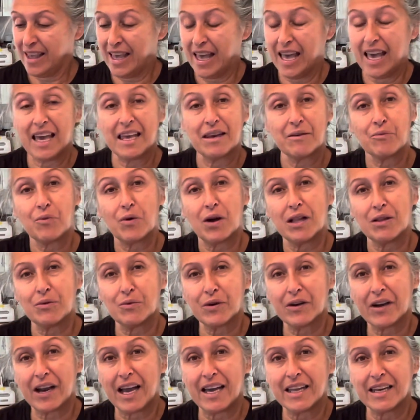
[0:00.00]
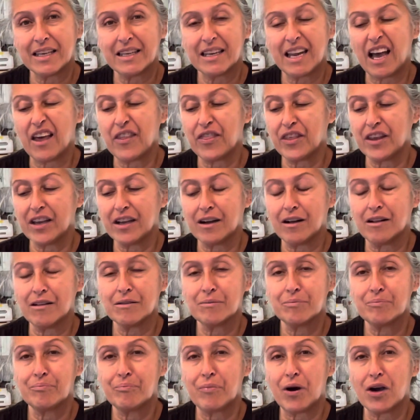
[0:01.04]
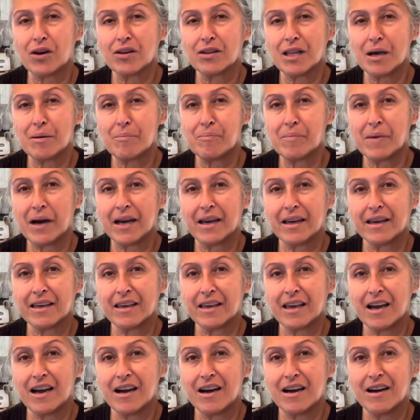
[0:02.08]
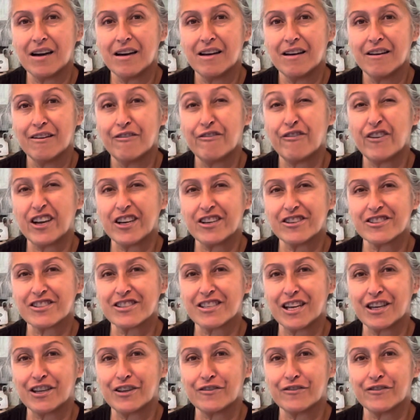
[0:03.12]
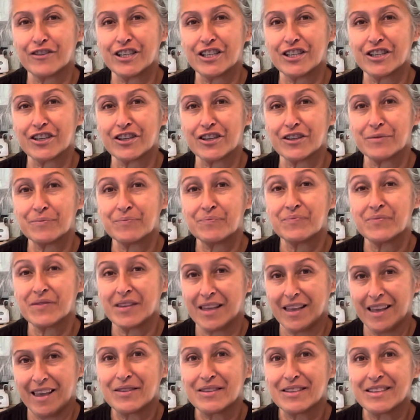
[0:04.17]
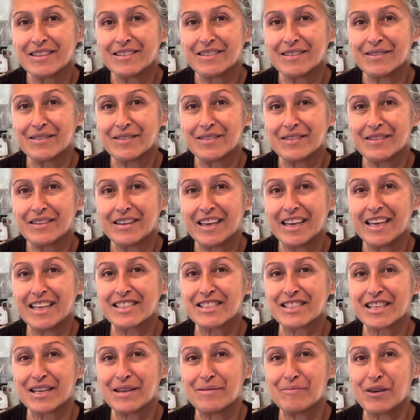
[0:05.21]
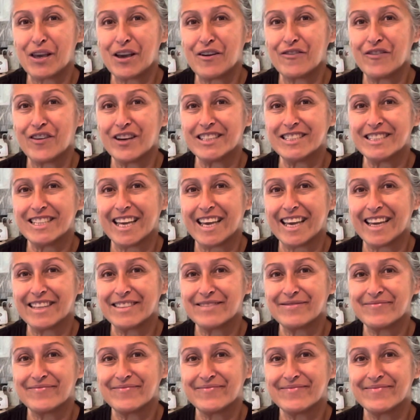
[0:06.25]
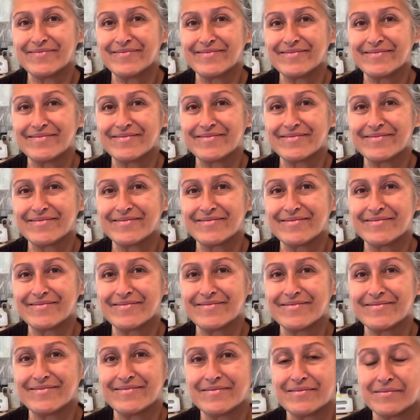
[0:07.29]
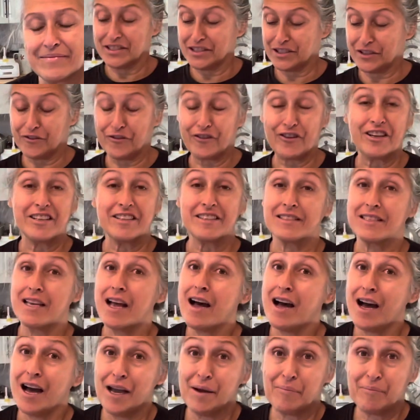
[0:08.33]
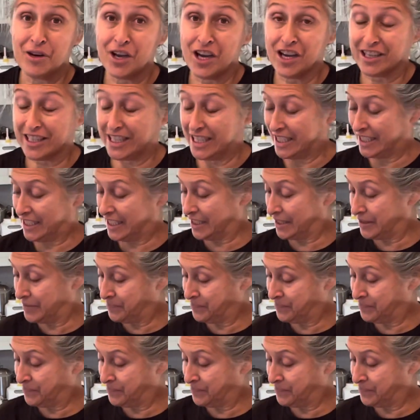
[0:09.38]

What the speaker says: And while we're at it, I think I'll bottle up my fire cider vinegar. It's gonna be a fun day. So friends, I'm not kidding.